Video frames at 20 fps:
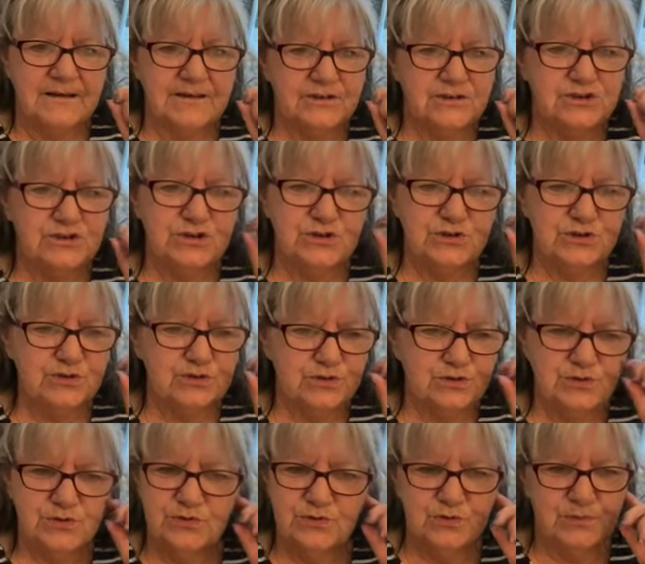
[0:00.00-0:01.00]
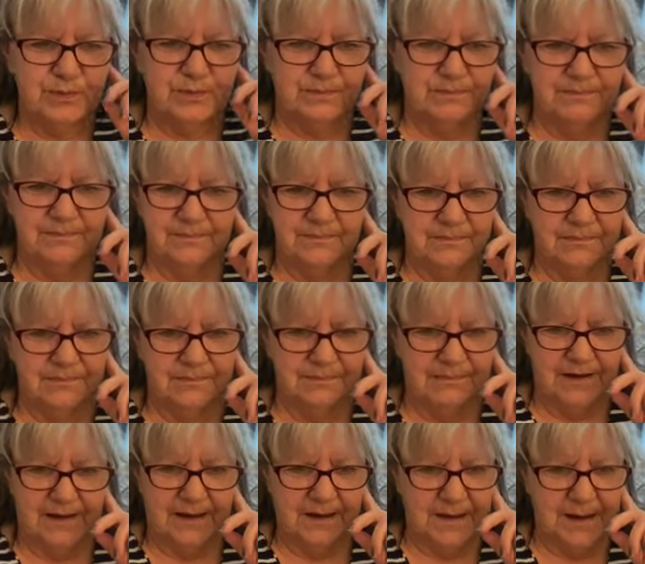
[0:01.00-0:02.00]
too
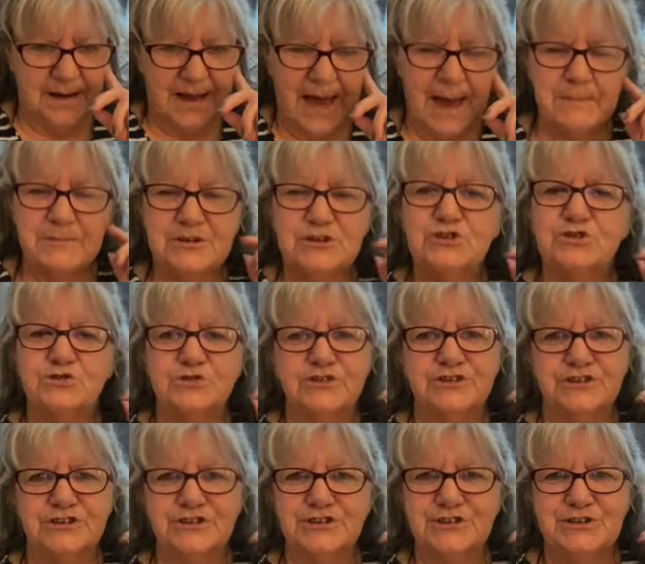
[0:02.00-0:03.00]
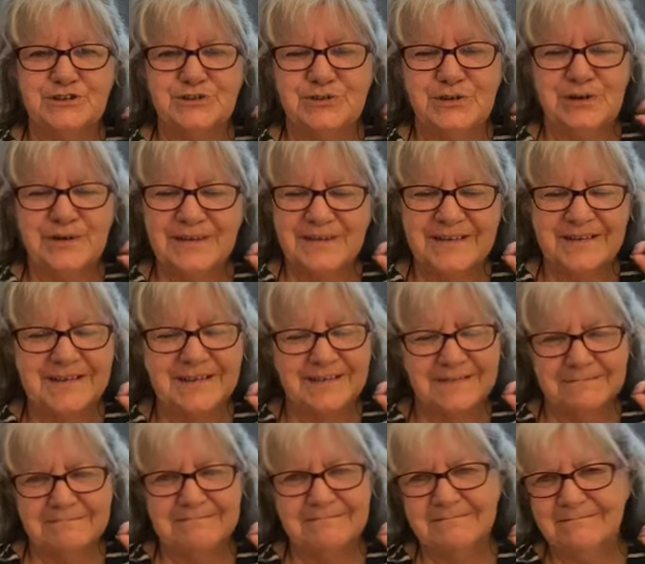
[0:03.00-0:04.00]
uh, amateurish to,
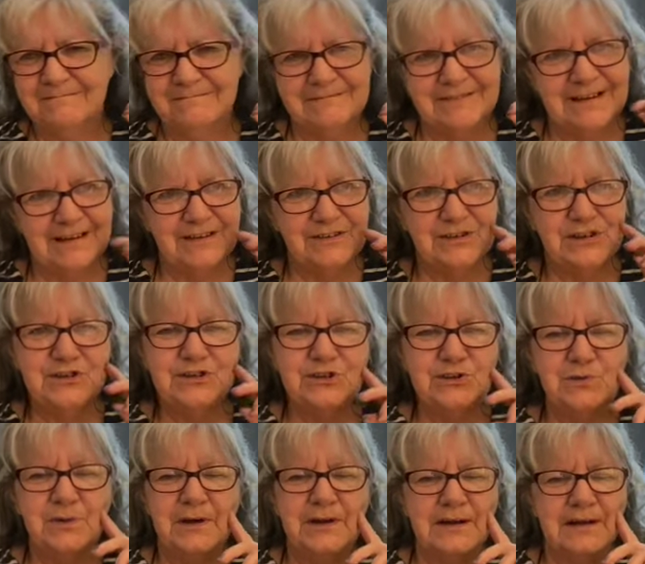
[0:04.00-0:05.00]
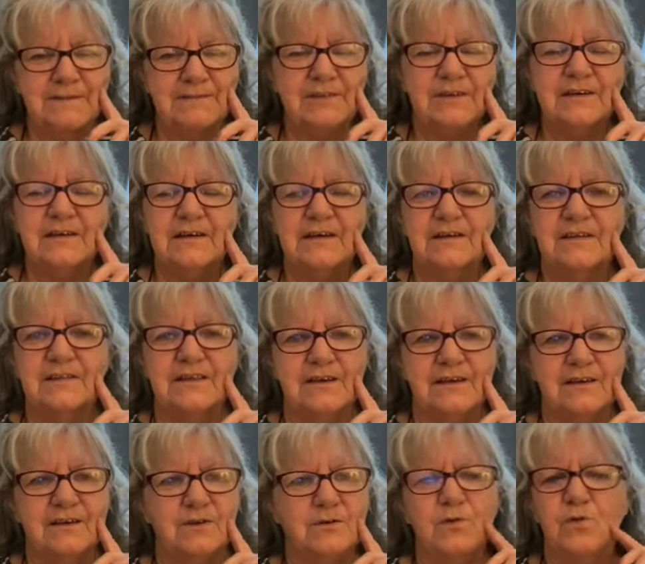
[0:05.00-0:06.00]
to do any of the,
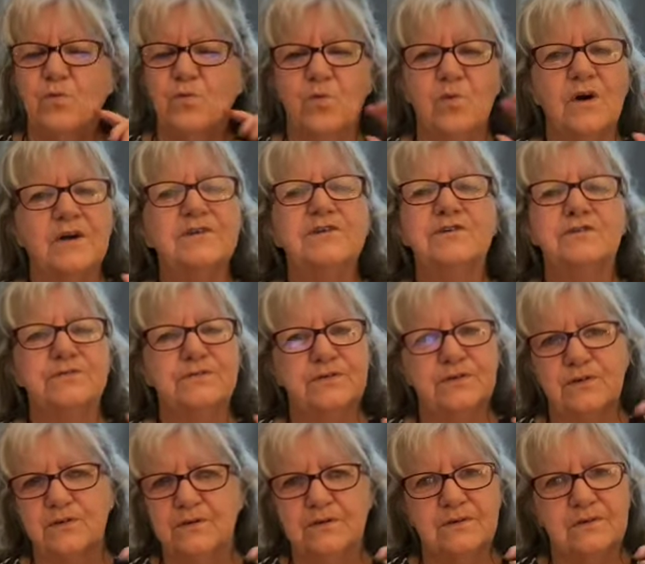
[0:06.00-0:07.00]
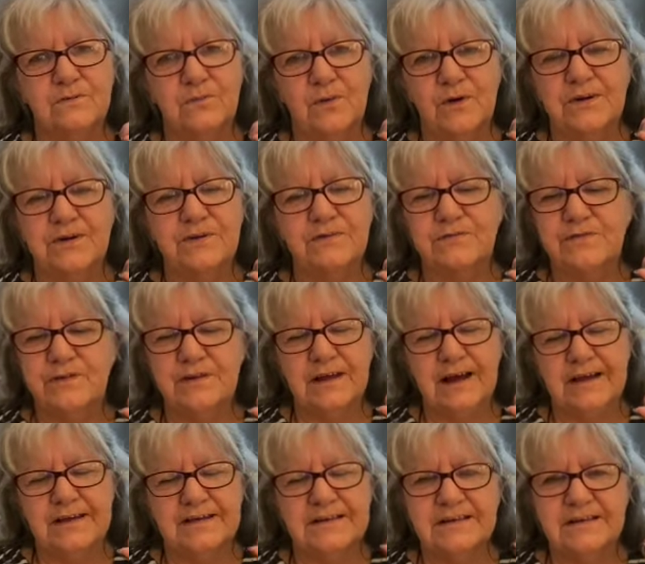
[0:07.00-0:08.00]
the wonderful, wonderful
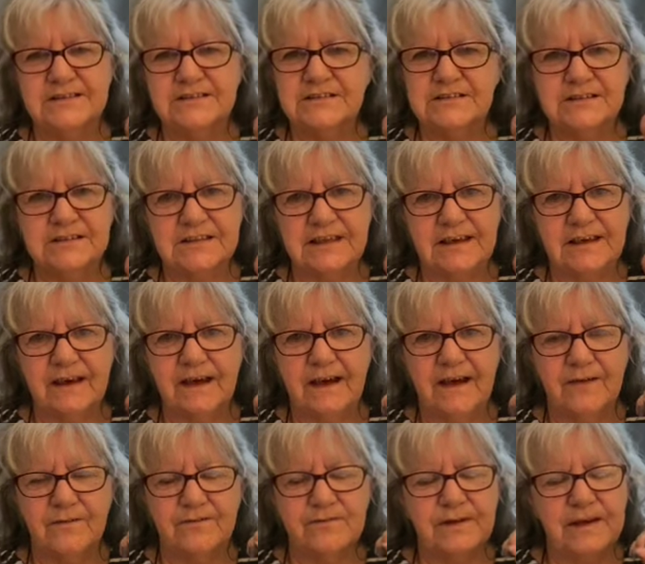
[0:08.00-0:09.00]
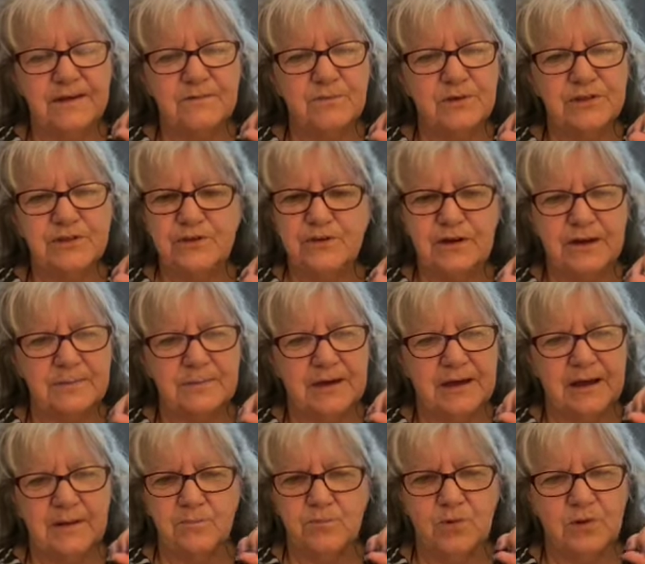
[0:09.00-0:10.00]
ideas that they have and what they're coming
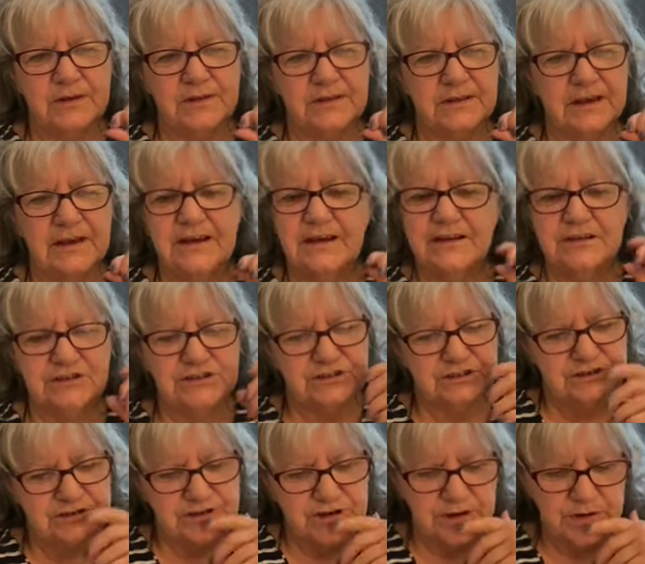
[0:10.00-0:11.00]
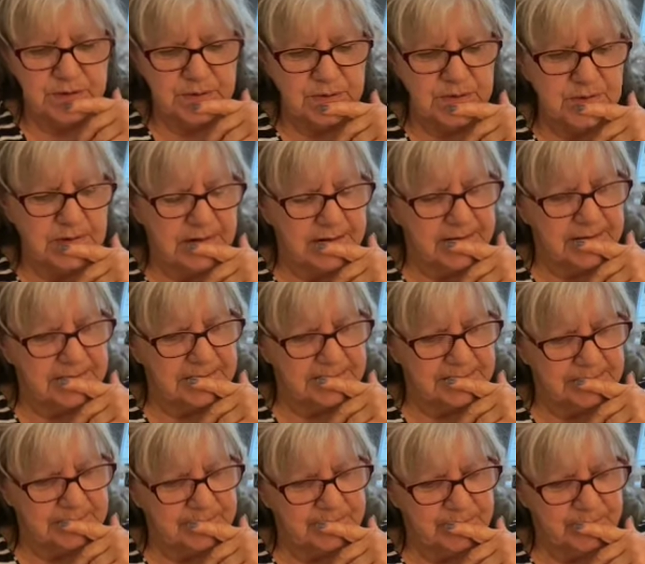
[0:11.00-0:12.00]
up with. So
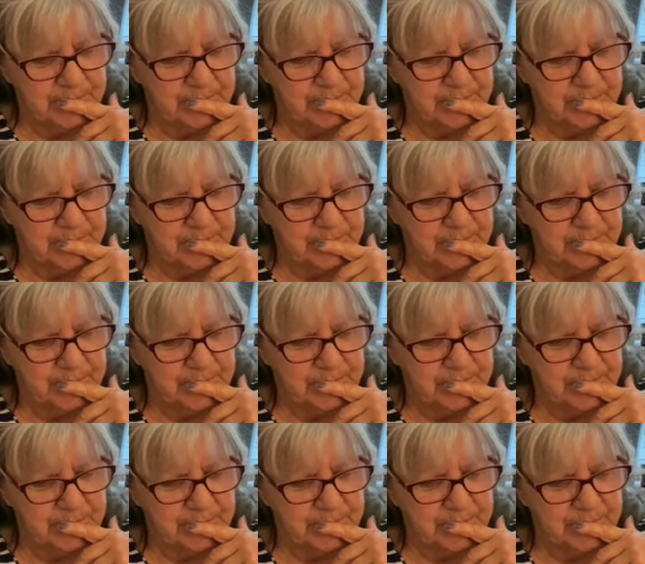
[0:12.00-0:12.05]
um,